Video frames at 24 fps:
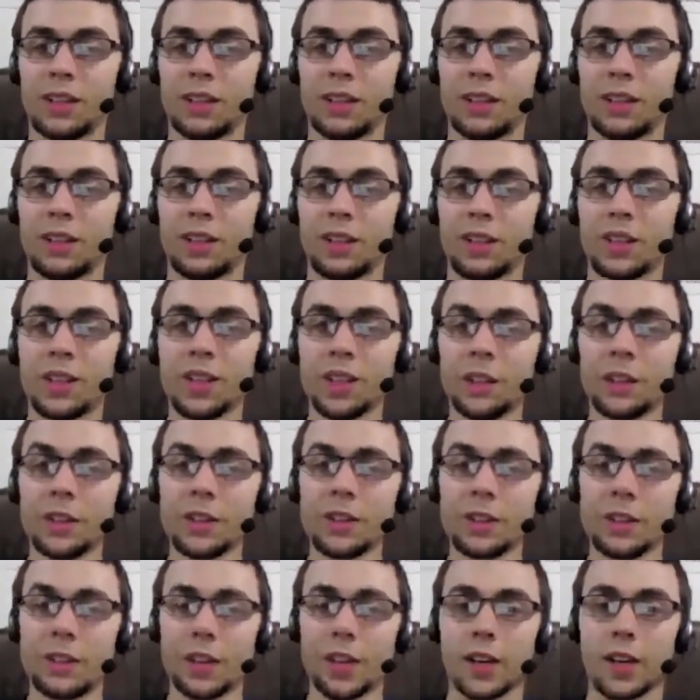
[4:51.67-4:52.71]
The Silque is
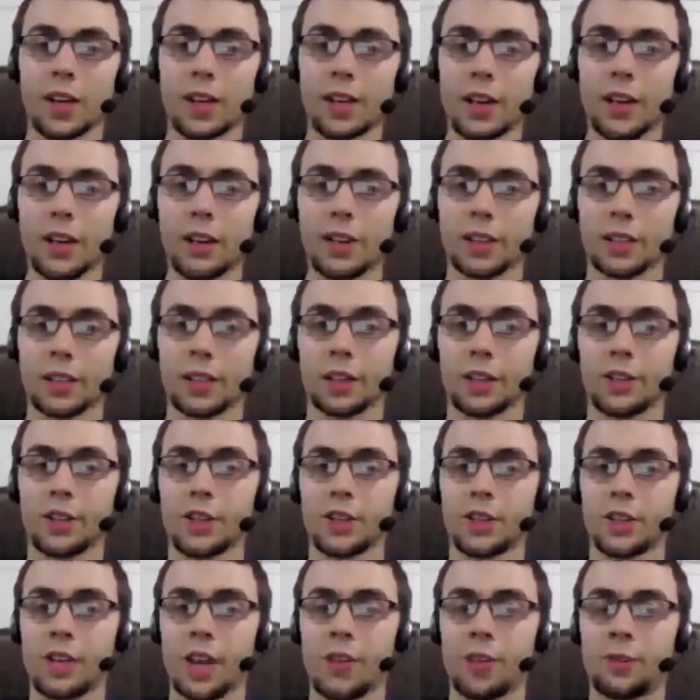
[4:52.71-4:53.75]
good. I like Silque.
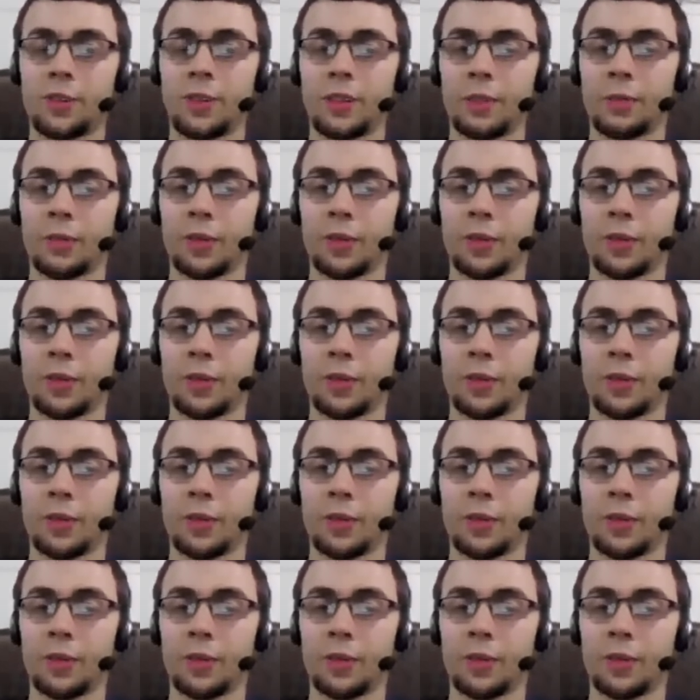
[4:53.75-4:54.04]
She's definitely